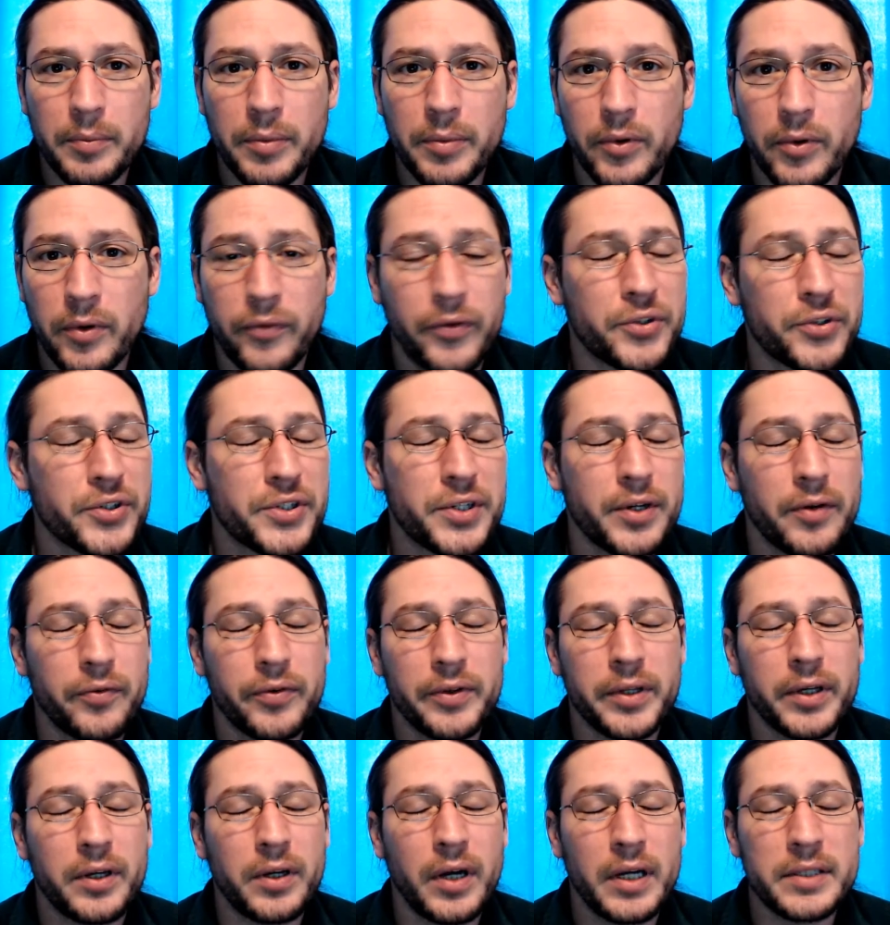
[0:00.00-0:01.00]
Or if you're just here for
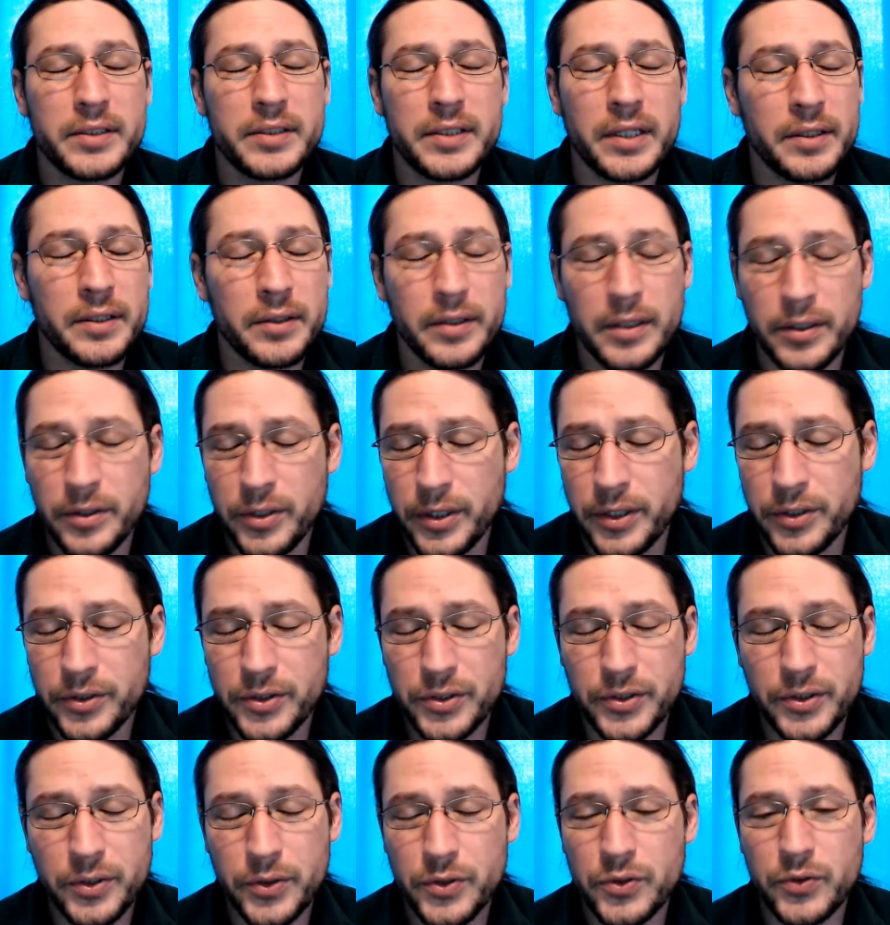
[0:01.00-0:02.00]
the content, then you can
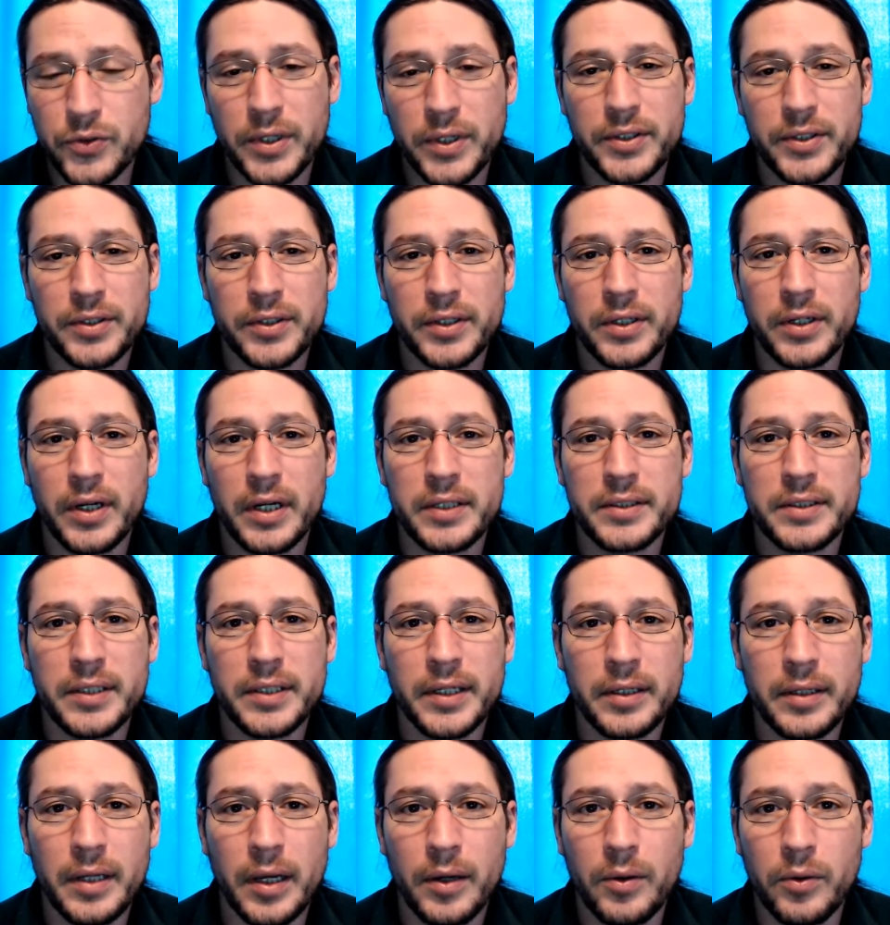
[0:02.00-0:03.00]
just go straight to the
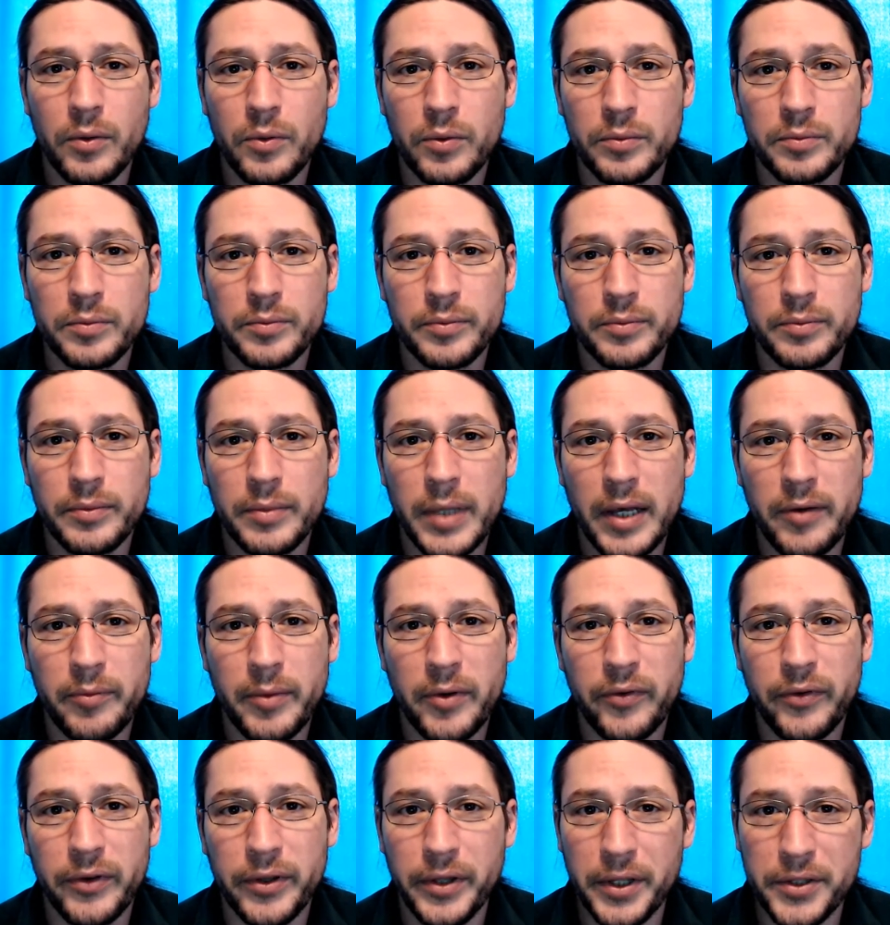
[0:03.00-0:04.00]
content. I won't have my
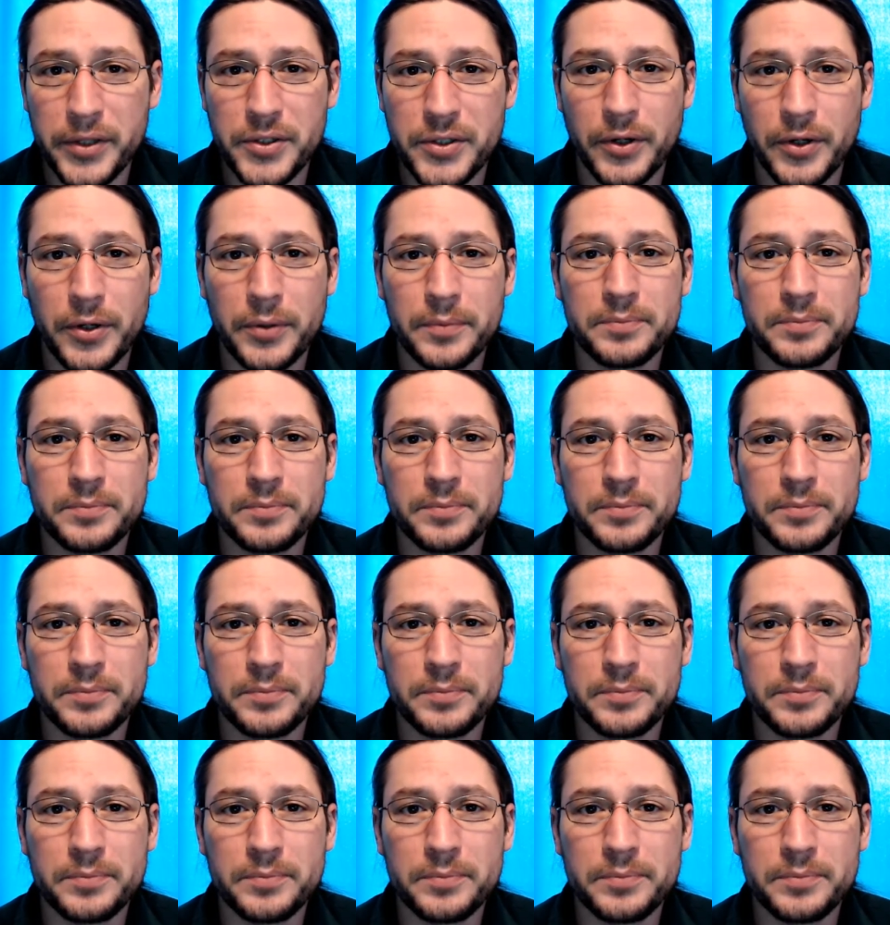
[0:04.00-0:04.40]
feelings hurt.